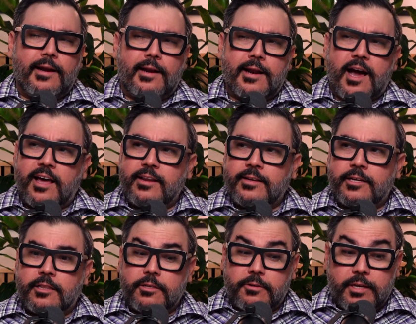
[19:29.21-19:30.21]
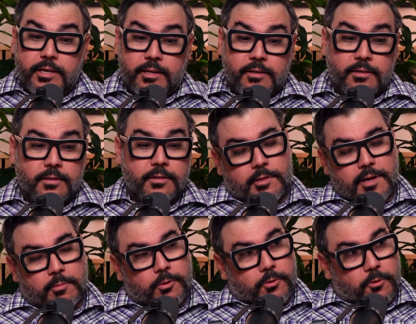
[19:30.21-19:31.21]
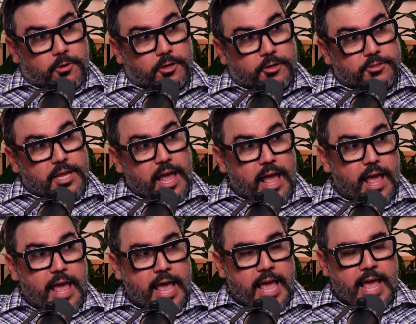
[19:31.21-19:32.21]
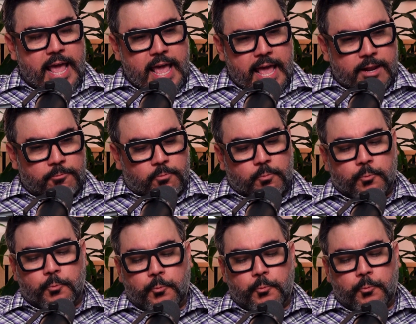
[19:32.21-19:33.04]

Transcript: not including double orders and